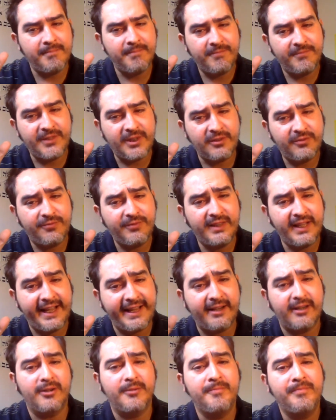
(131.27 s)
There's
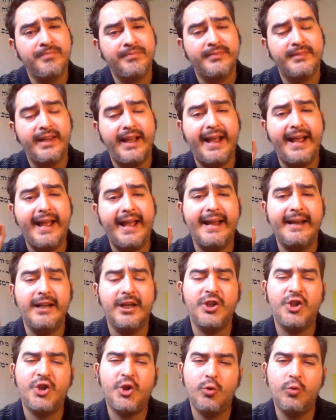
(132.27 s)
later, and
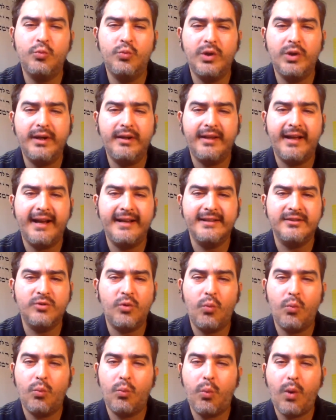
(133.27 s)
you realize
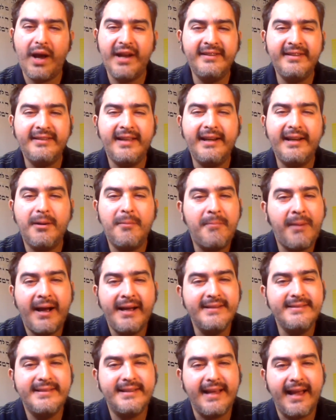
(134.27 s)
why did they
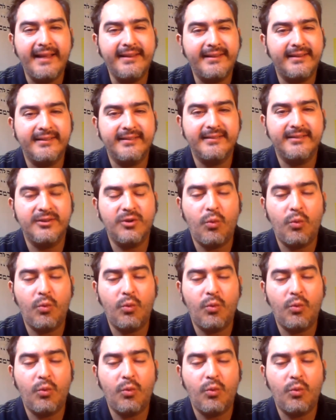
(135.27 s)
combine together?